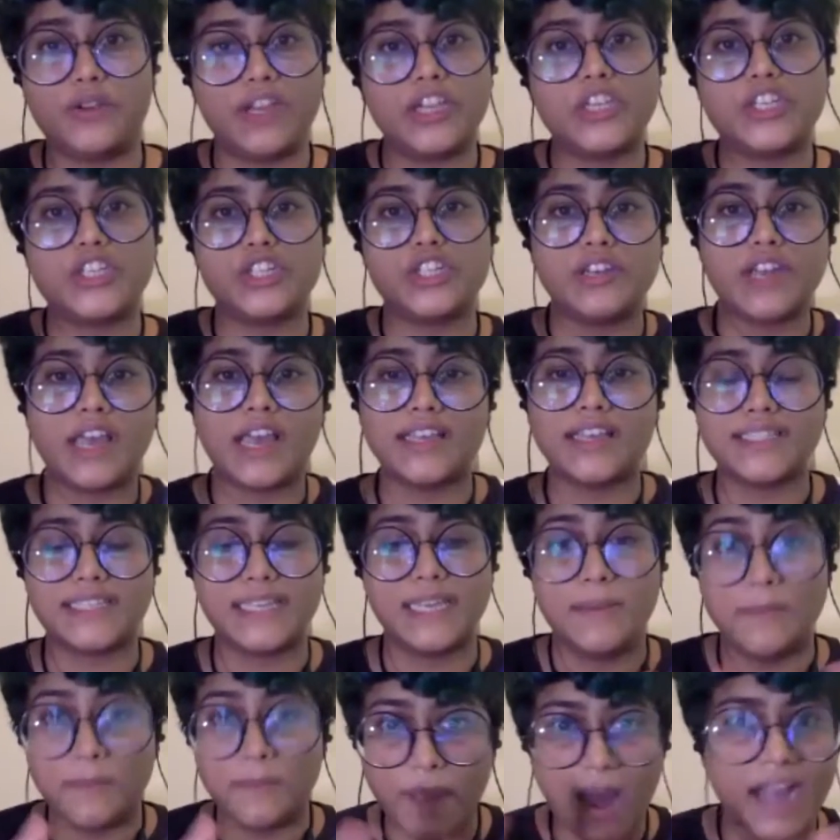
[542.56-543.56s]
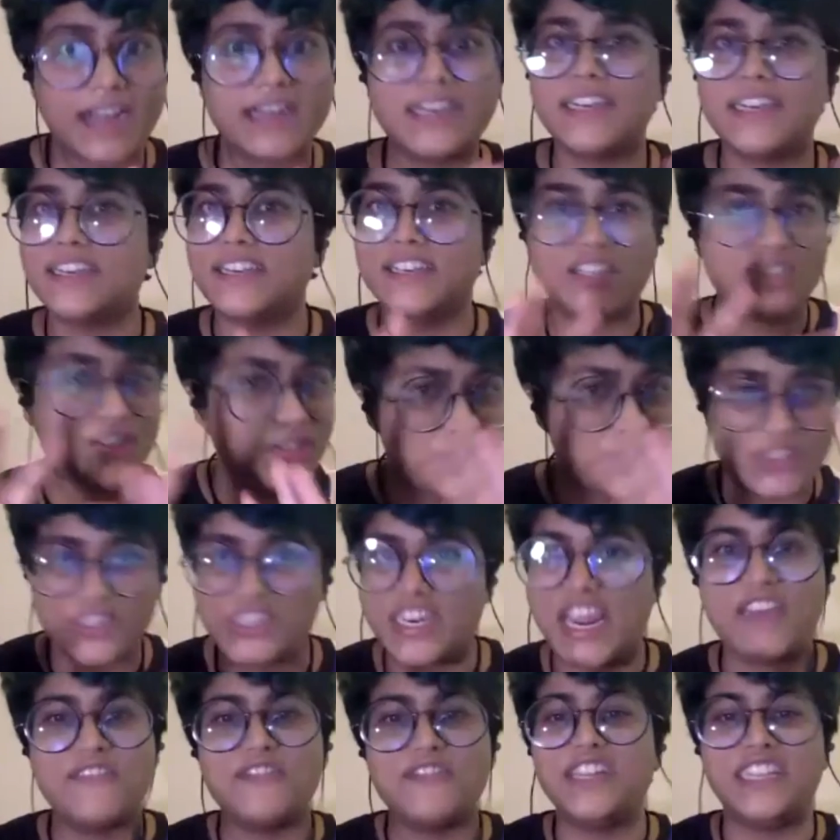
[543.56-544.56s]
education has impacted
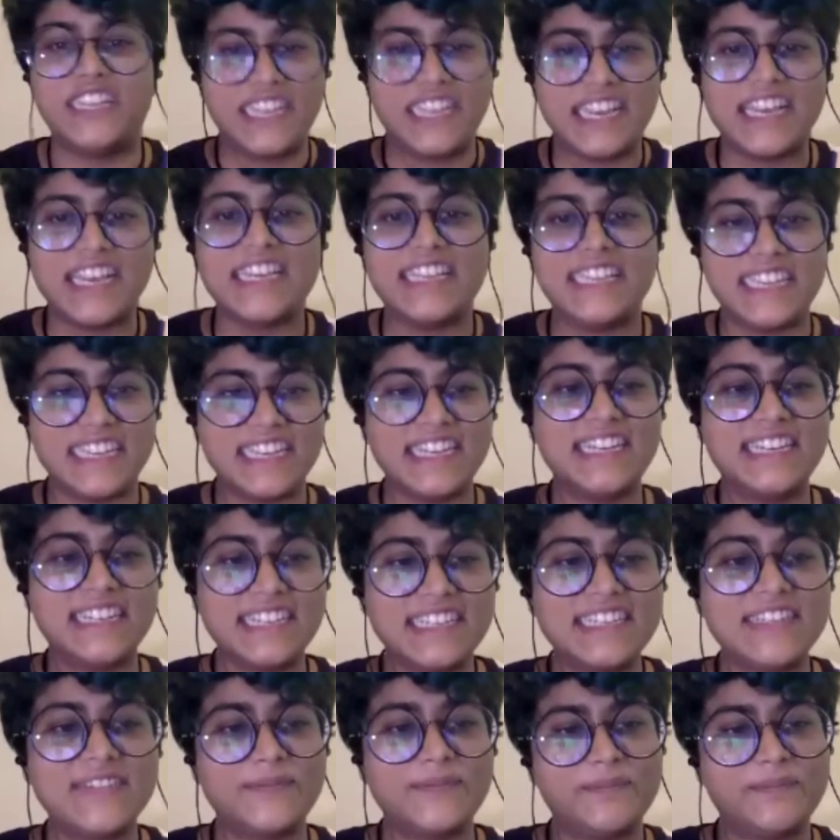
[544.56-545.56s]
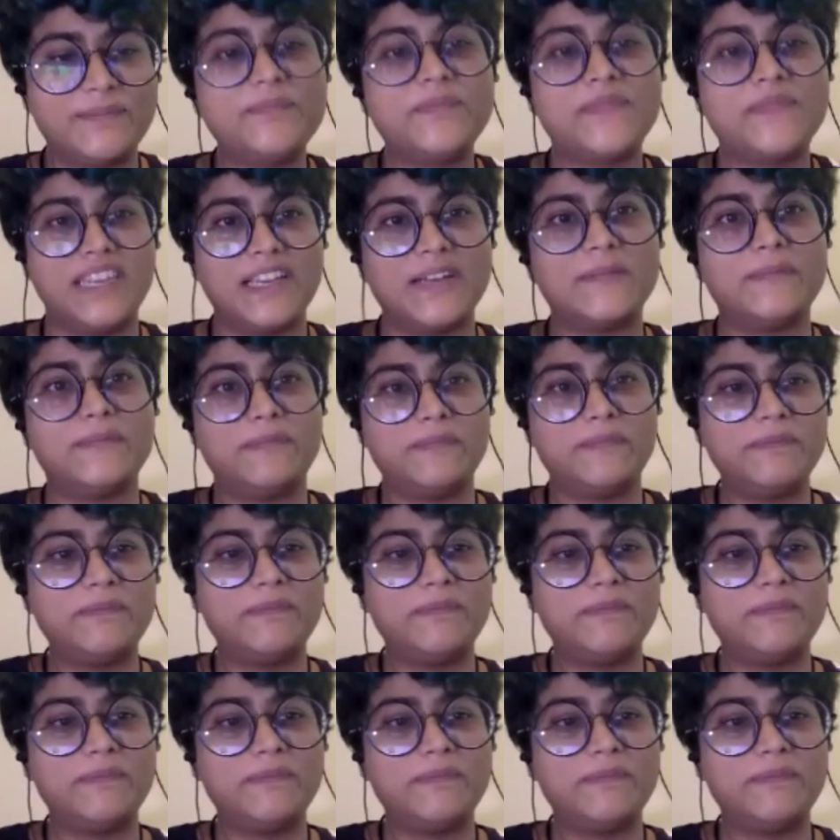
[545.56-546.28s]
just everything, I think. Yeah.